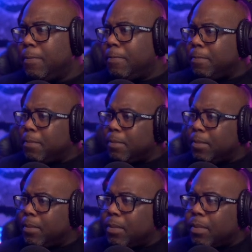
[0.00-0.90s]

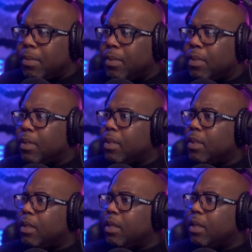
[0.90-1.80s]
[no speech]